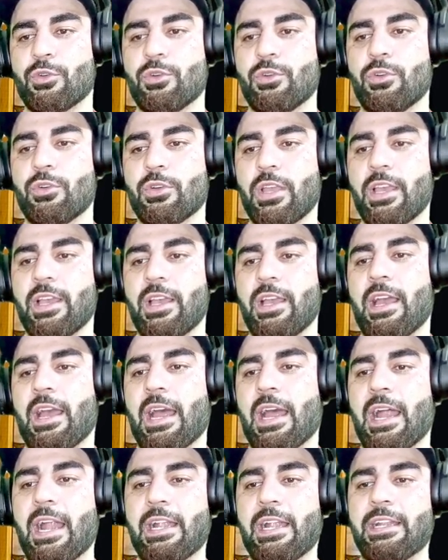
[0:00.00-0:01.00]
Okay,
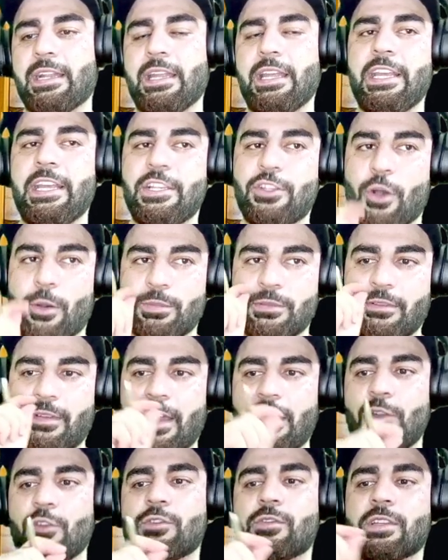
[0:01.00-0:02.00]
and each of the
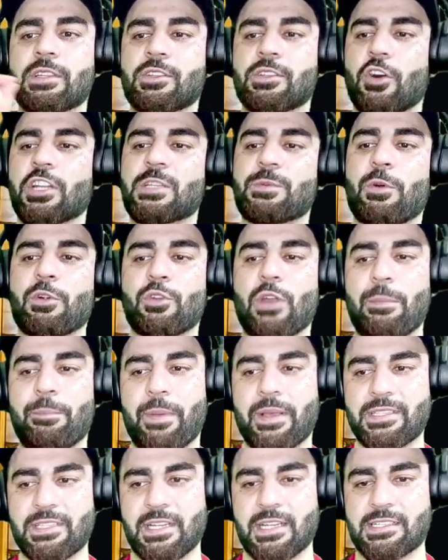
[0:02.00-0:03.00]
values will correspond to a
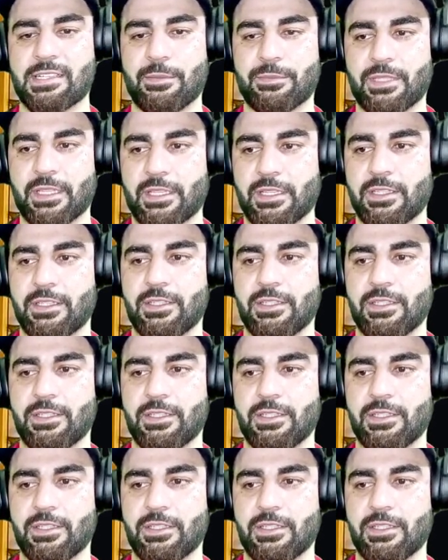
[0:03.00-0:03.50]
pixel or something.